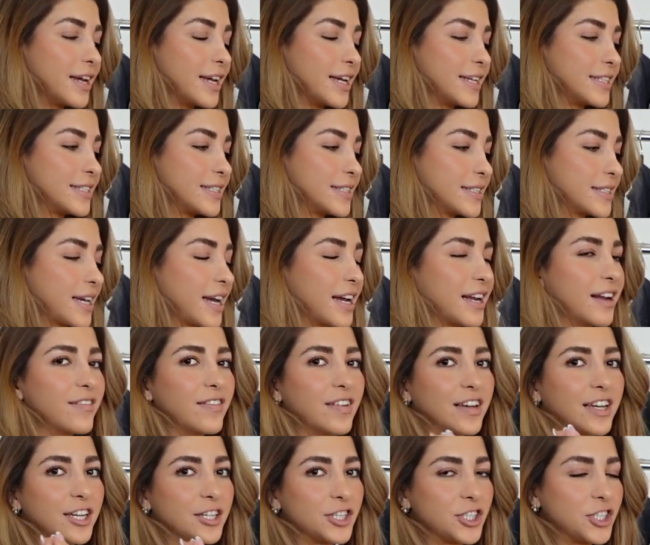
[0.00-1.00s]
It's kind of
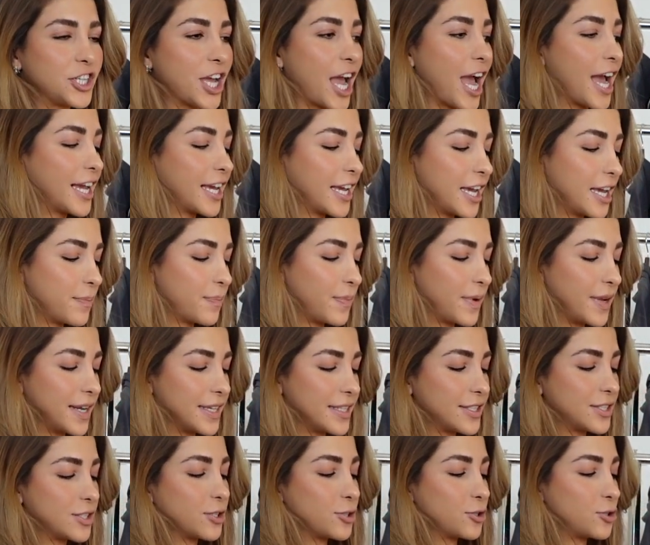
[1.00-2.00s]
like a jacket, but
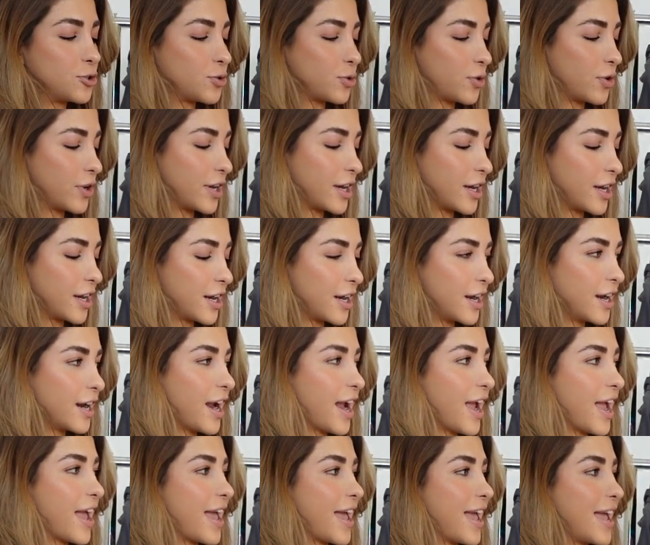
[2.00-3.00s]
it's
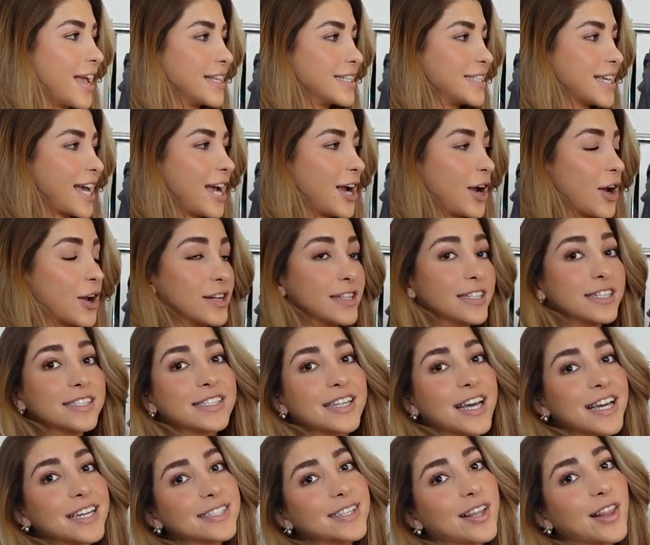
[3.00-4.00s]
shorter, and I got it in a
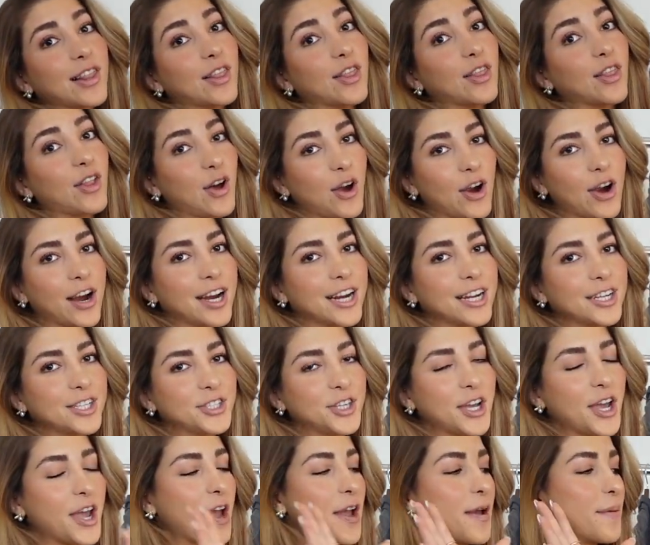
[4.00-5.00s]
size
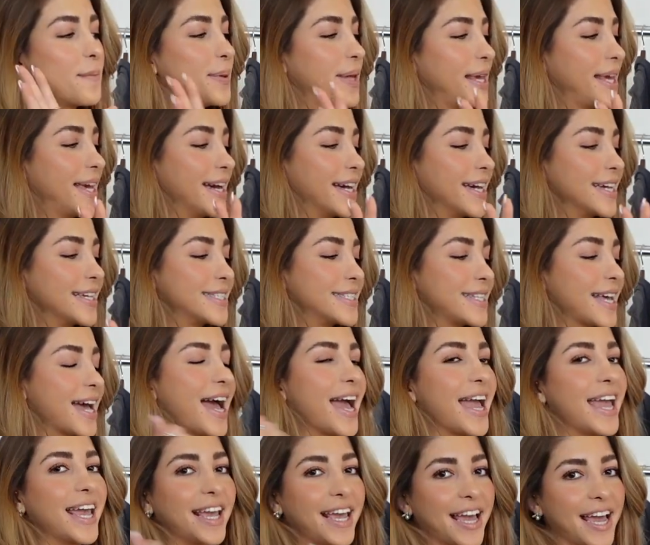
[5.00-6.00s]
large because,
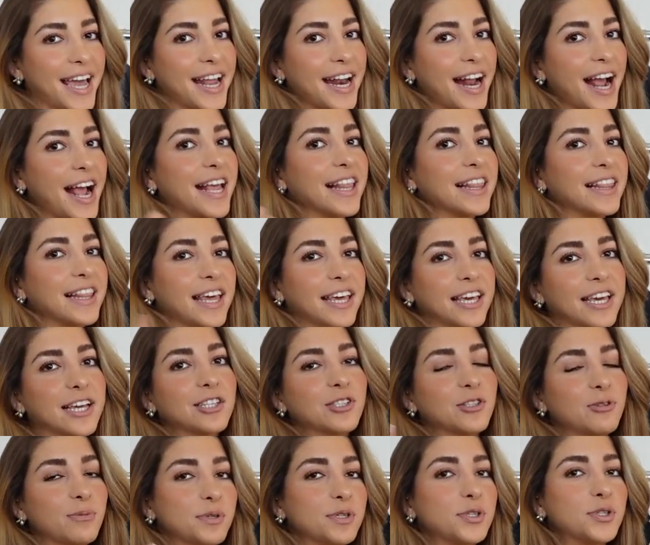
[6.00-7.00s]
again, I like it
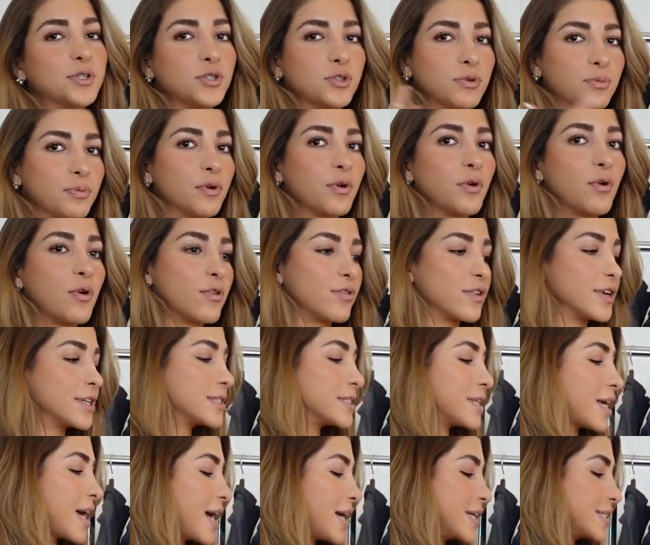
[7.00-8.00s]
to be super
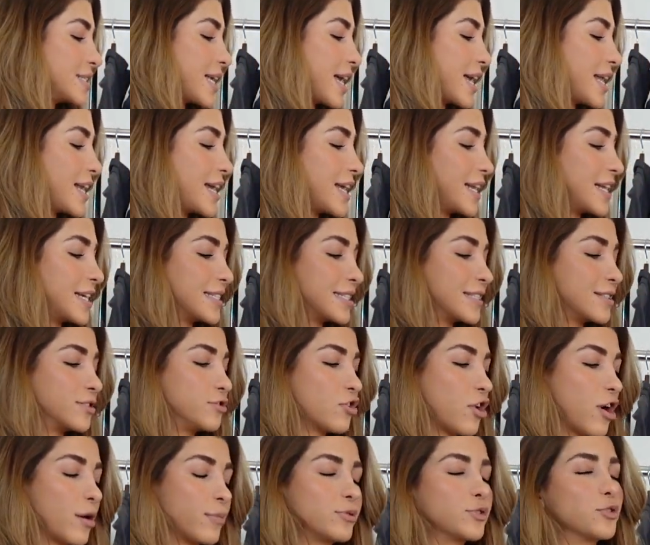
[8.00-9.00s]
oversized, and it is
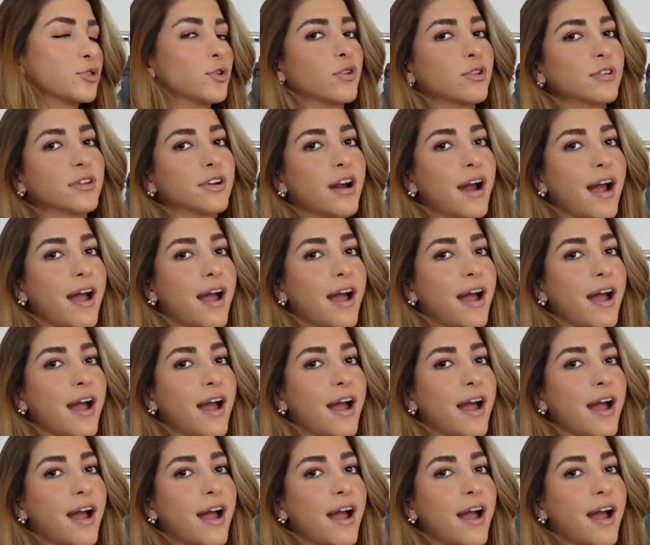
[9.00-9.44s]
drop shoulder.